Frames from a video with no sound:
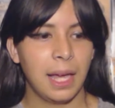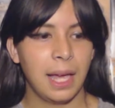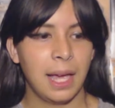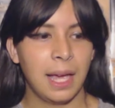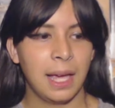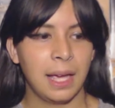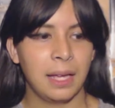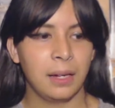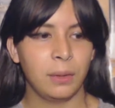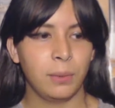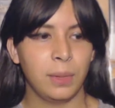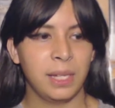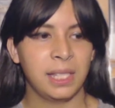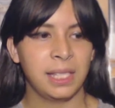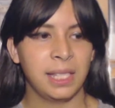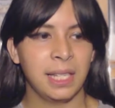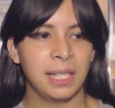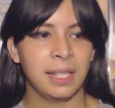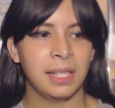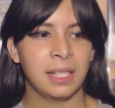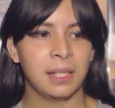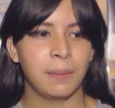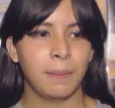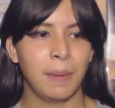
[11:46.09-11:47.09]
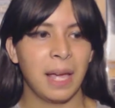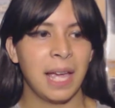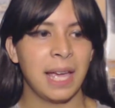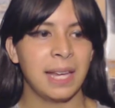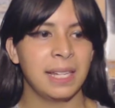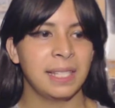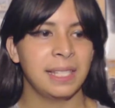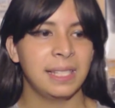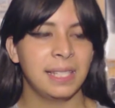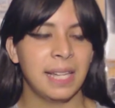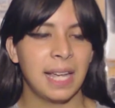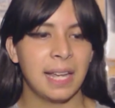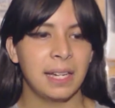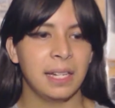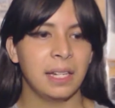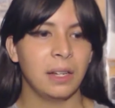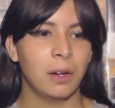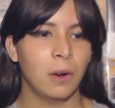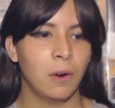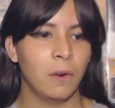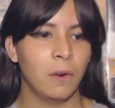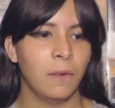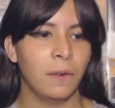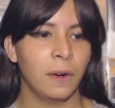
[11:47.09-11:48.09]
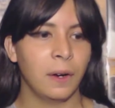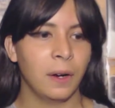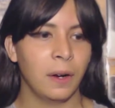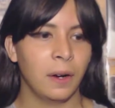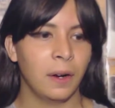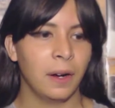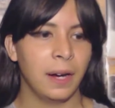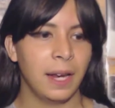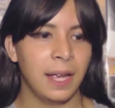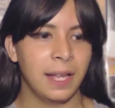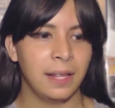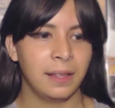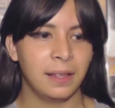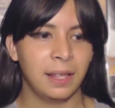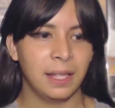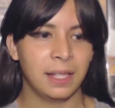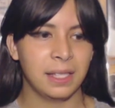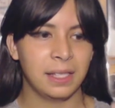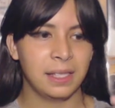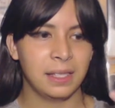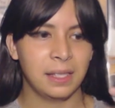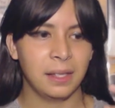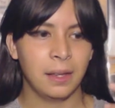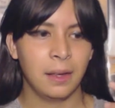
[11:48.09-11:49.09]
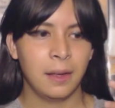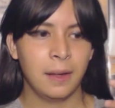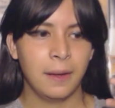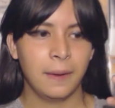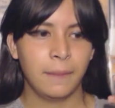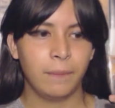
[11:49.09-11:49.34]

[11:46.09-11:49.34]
and we see this man standing over her in this